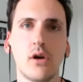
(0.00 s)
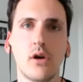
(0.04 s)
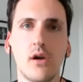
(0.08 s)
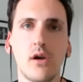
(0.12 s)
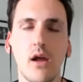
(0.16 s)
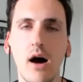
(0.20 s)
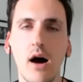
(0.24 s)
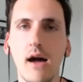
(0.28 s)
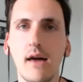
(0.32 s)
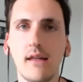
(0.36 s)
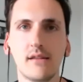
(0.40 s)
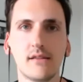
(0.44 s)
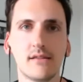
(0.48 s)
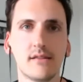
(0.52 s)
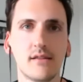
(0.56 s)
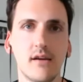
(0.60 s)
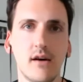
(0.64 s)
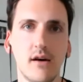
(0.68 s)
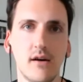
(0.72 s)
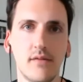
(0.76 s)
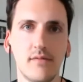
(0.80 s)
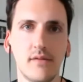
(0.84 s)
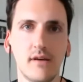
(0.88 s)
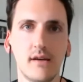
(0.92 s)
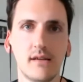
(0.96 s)
client
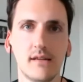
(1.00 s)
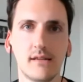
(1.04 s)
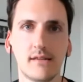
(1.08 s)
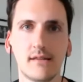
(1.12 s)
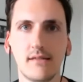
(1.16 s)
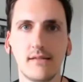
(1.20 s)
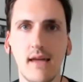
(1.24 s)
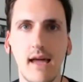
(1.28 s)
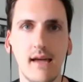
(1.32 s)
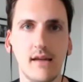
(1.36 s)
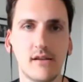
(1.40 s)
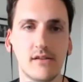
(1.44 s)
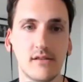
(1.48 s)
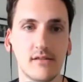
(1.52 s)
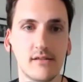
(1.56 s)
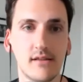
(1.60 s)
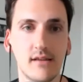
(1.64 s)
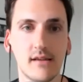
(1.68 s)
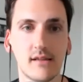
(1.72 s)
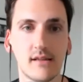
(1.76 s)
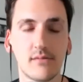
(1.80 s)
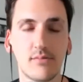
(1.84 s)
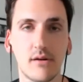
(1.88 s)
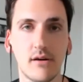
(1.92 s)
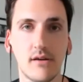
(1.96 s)
service agency
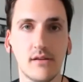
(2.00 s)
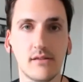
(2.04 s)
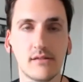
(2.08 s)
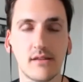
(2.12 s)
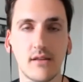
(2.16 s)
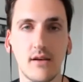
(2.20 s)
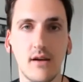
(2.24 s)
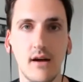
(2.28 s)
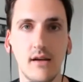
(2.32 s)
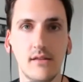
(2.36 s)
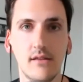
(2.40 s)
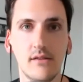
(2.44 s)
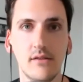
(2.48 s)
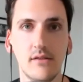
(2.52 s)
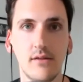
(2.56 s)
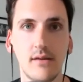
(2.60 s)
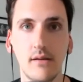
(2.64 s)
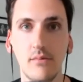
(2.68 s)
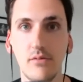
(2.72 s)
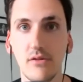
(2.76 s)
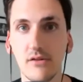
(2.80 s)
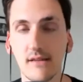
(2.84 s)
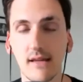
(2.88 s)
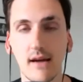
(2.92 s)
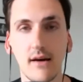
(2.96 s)
experience than I do. And he
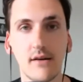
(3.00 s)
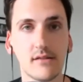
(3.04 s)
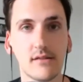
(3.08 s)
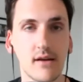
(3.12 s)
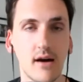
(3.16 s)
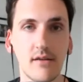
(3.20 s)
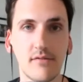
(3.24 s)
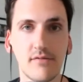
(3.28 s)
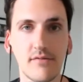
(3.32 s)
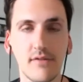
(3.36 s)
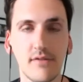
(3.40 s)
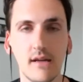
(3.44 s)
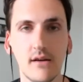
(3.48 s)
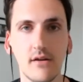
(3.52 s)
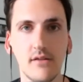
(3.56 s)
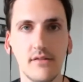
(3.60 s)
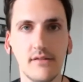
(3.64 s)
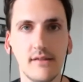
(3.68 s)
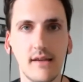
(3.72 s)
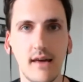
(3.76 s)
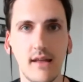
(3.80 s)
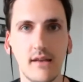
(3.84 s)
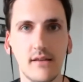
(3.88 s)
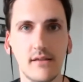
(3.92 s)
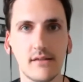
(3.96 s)
puts out a ton of free
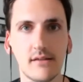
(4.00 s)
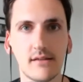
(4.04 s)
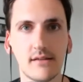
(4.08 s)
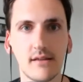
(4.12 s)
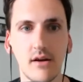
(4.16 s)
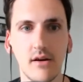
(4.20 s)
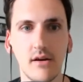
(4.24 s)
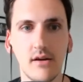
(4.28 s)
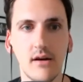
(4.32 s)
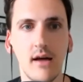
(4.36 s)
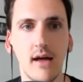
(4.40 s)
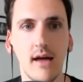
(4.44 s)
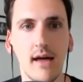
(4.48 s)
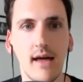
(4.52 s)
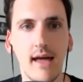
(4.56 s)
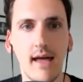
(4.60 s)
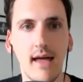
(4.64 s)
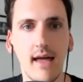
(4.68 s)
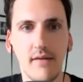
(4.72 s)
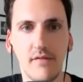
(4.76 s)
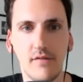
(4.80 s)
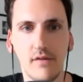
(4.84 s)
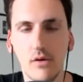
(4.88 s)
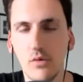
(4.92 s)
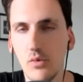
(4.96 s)
content. So
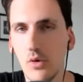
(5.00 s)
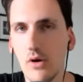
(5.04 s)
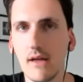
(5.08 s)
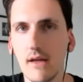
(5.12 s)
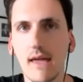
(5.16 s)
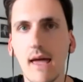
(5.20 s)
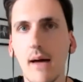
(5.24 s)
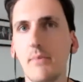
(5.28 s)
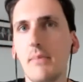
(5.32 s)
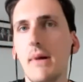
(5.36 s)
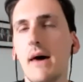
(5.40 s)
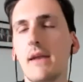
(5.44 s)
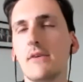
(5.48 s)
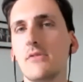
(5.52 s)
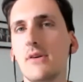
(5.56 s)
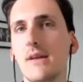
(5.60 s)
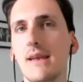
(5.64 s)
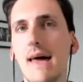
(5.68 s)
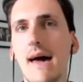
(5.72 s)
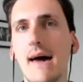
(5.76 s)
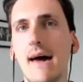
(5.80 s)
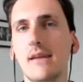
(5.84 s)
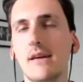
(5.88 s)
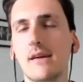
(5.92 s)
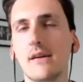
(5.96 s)
if you want to get better at
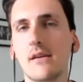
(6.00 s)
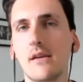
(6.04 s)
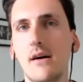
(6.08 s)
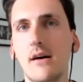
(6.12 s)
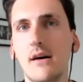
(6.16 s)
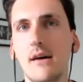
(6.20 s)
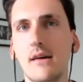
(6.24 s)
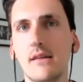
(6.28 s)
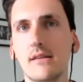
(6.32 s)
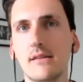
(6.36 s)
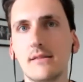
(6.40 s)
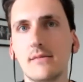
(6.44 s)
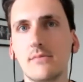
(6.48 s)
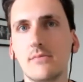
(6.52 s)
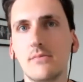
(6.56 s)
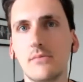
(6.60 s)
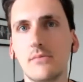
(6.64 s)
landing clients,